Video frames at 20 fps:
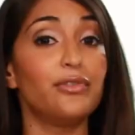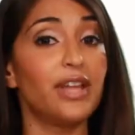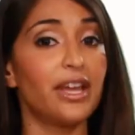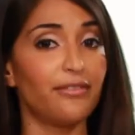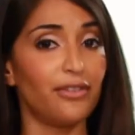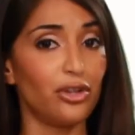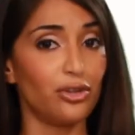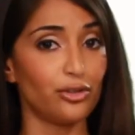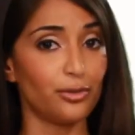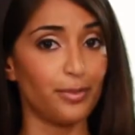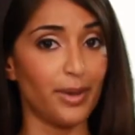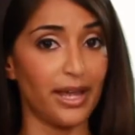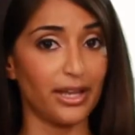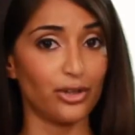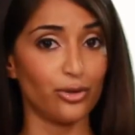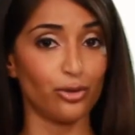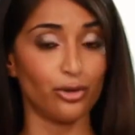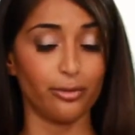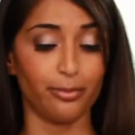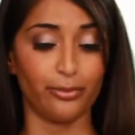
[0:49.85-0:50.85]
never used
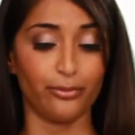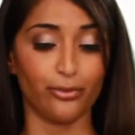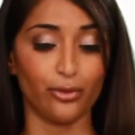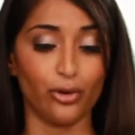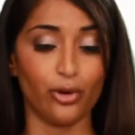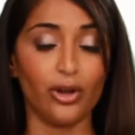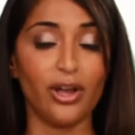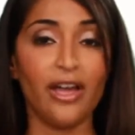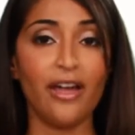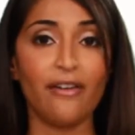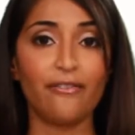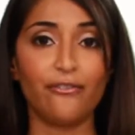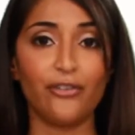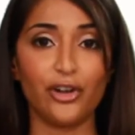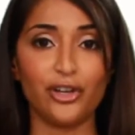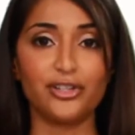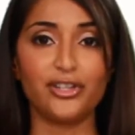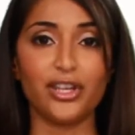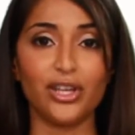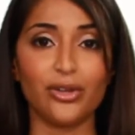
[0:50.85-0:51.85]
Pandora before,
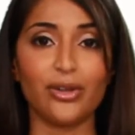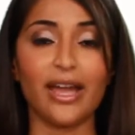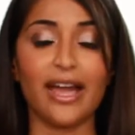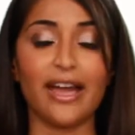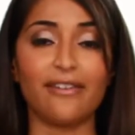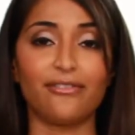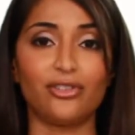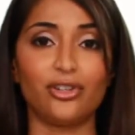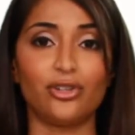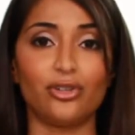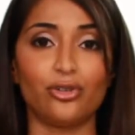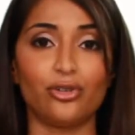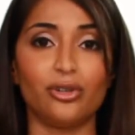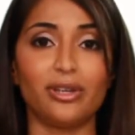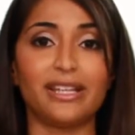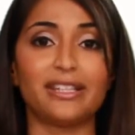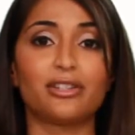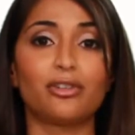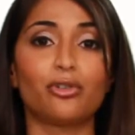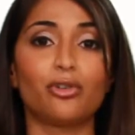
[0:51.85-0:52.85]
first thing you have to do
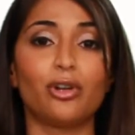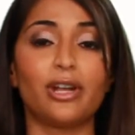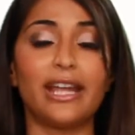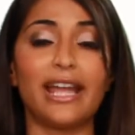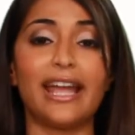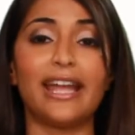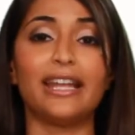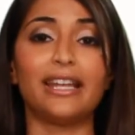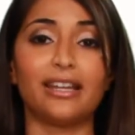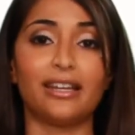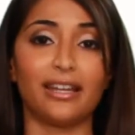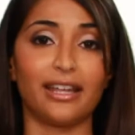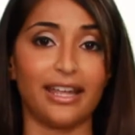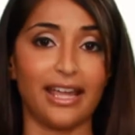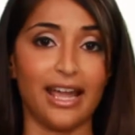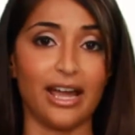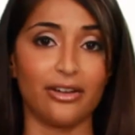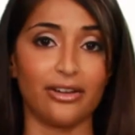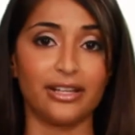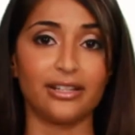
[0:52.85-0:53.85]
is create an
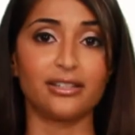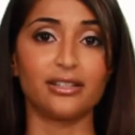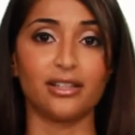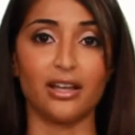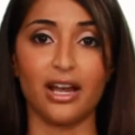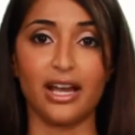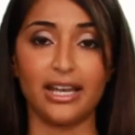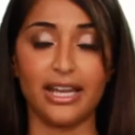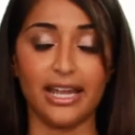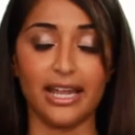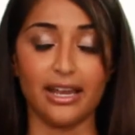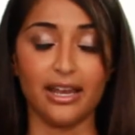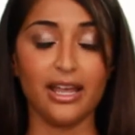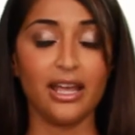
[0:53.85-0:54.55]
account and sign in.